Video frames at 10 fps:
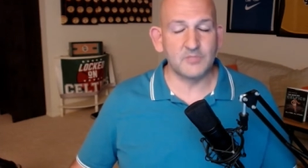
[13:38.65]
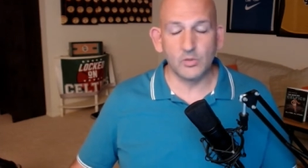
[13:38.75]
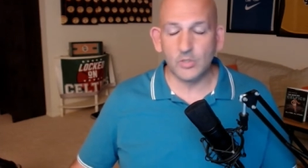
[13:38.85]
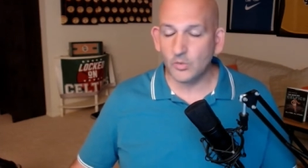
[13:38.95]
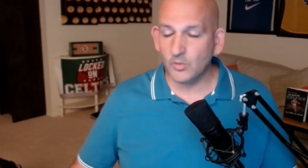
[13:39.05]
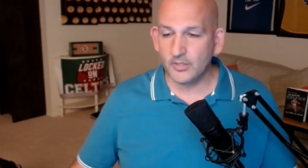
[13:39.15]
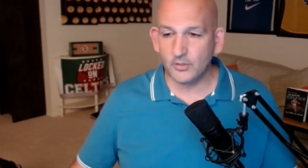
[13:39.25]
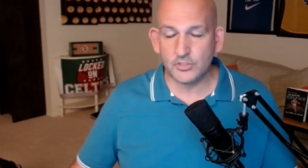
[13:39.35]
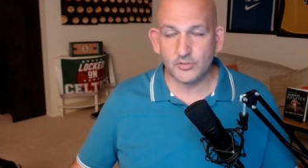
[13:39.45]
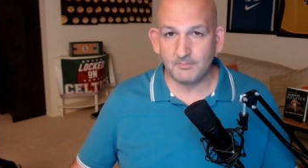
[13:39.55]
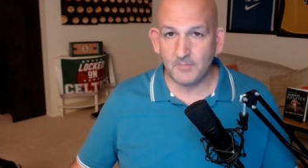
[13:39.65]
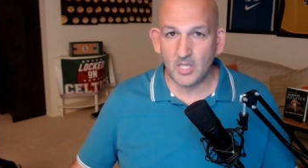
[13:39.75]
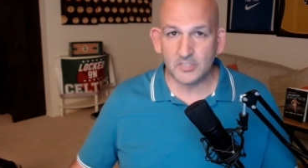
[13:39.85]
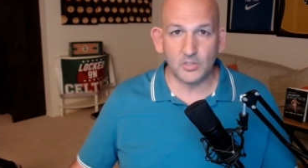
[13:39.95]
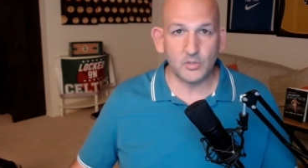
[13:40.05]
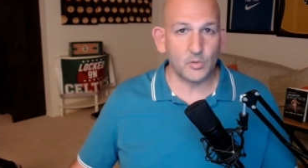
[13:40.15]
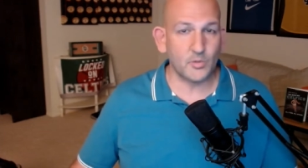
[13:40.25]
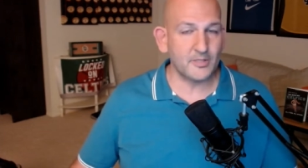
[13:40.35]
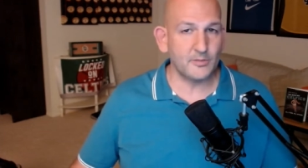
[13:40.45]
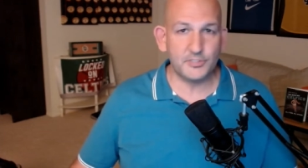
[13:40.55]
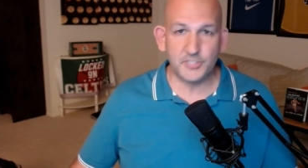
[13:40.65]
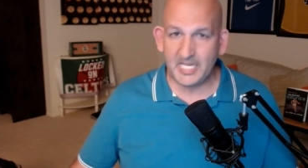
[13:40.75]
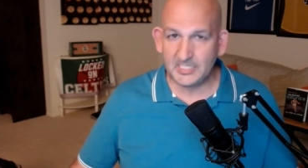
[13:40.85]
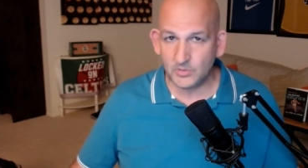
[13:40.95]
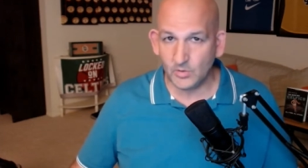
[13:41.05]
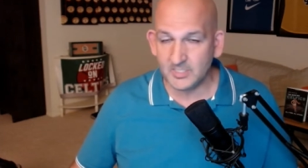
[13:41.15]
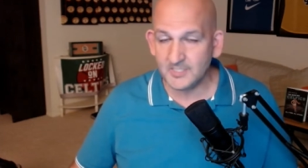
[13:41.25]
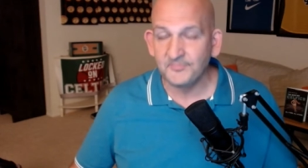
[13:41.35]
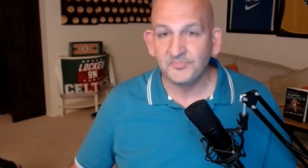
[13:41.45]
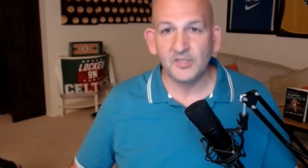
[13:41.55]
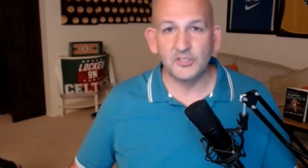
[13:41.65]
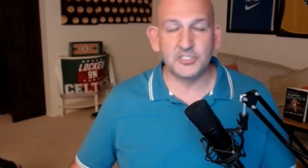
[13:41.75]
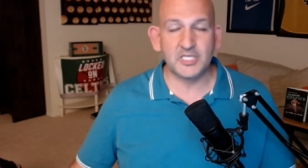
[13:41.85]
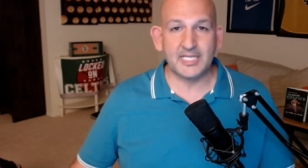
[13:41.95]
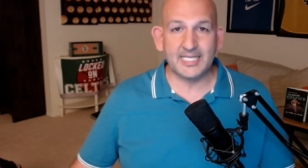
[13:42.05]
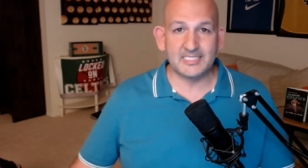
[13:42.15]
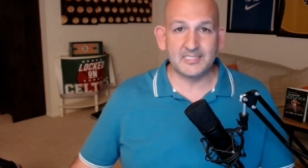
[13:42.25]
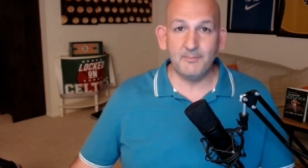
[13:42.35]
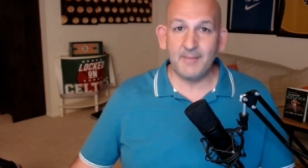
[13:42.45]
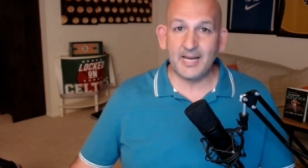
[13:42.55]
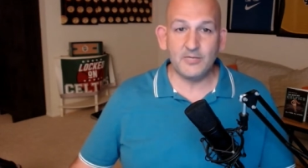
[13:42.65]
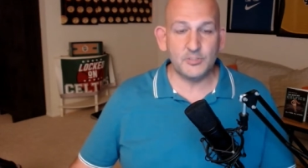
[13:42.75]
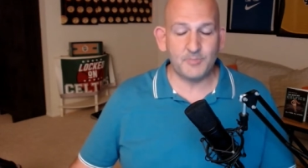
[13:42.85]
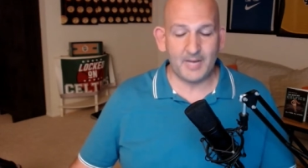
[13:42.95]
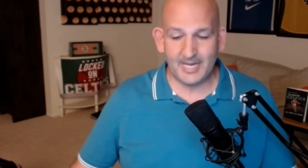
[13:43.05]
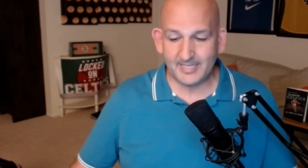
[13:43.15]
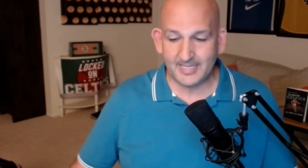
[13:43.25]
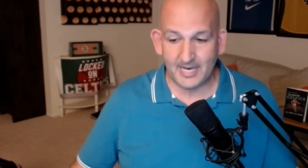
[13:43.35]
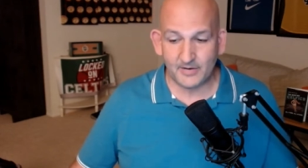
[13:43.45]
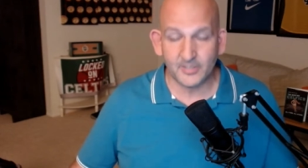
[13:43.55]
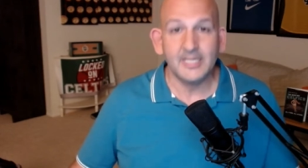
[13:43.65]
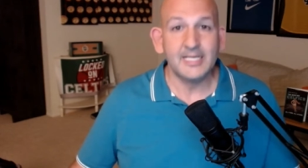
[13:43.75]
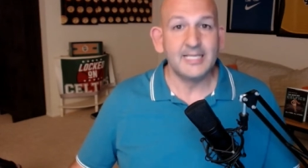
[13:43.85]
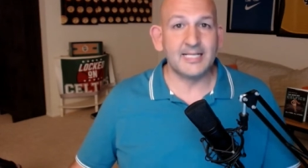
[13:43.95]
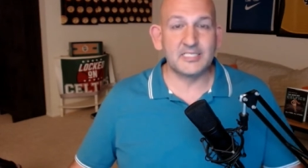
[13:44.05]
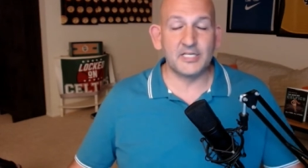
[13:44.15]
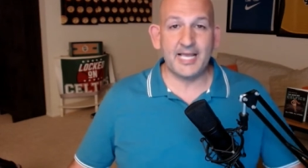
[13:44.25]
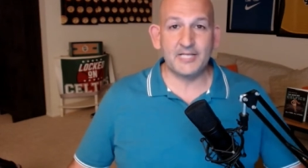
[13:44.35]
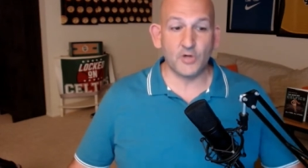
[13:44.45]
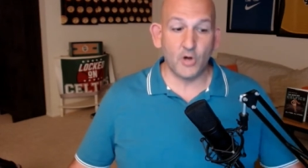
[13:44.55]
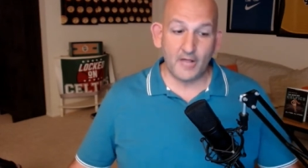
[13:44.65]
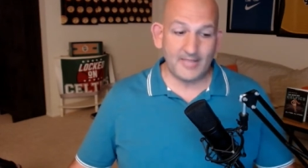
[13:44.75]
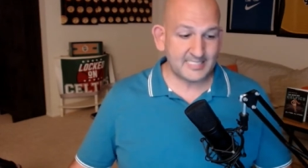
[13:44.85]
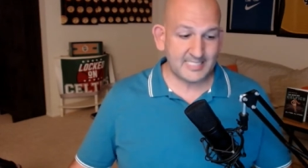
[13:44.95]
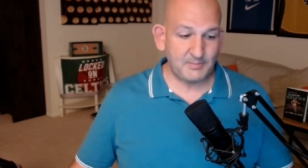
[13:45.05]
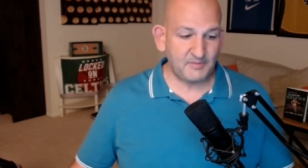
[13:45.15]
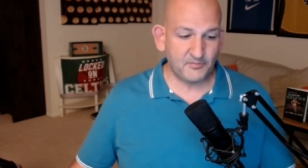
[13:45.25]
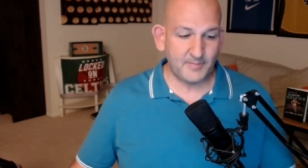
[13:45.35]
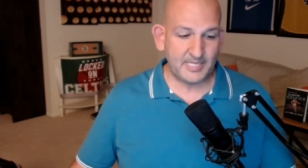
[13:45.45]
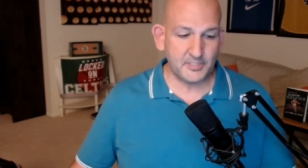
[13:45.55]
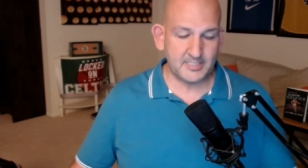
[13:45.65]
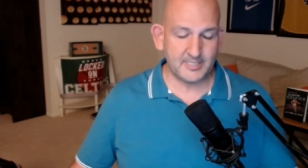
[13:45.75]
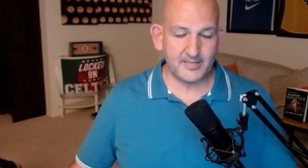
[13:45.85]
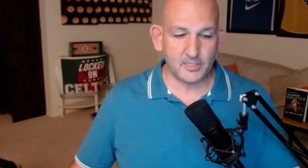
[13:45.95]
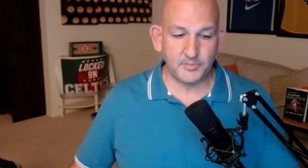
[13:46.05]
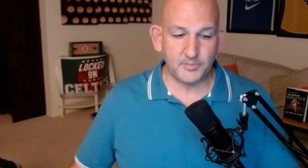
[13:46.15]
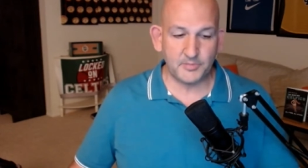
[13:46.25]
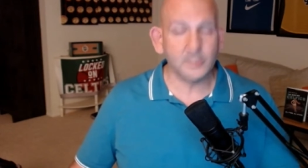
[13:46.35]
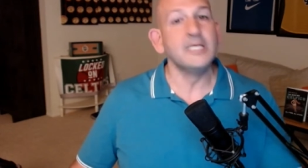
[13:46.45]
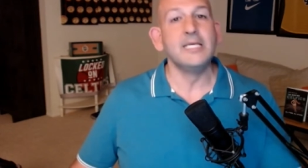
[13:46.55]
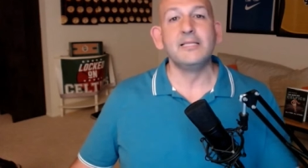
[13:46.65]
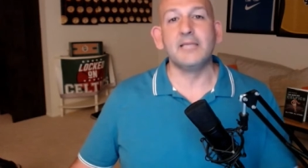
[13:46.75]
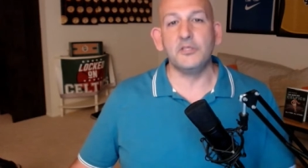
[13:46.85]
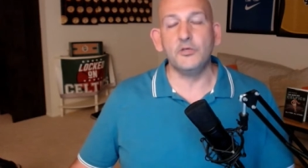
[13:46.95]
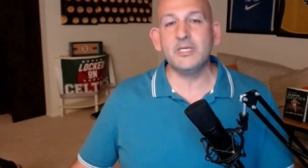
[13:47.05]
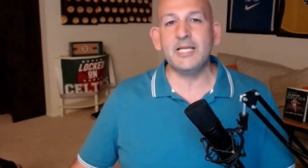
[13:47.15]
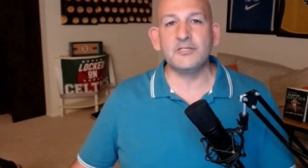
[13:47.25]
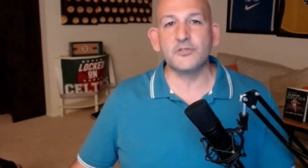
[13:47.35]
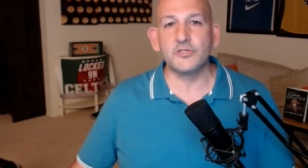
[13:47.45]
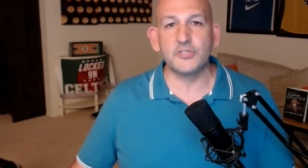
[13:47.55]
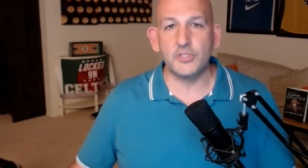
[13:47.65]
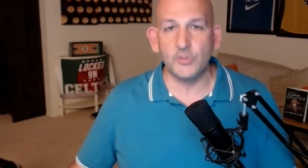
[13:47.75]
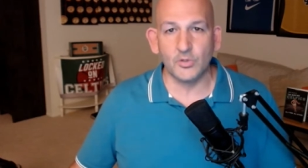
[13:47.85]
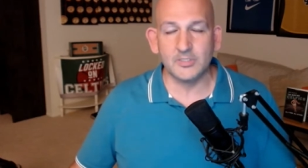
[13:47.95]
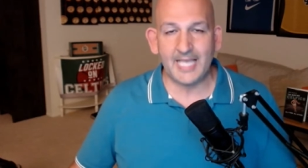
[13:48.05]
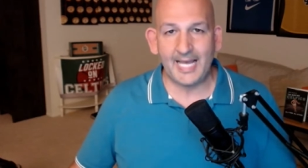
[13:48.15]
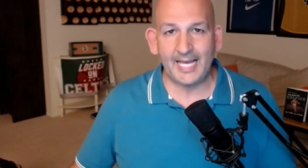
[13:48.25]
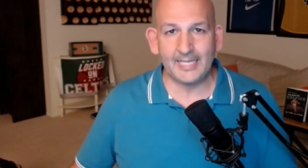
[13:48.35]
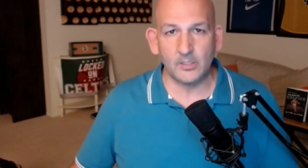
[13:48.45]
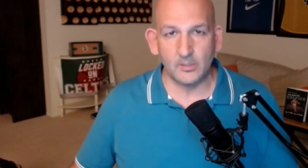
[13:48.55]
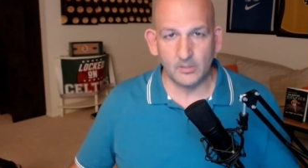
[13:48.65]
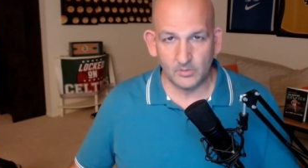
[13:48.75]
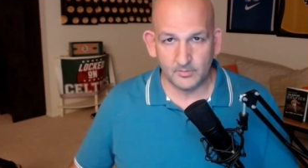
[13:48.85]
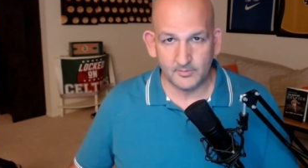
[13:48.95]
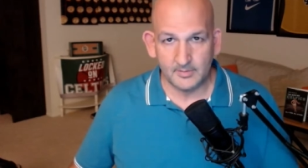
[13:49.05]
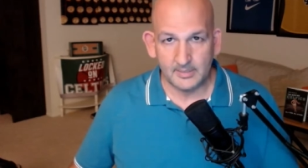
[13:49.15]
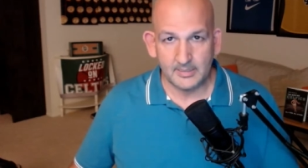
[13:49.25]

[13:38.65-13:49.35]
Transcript: Don't go to one of those strip malls. Don't go to one of those chain stores. You're just going to get somebody who's behind the counter that's going to enter all that same information into their computer that you can enter into yours at home.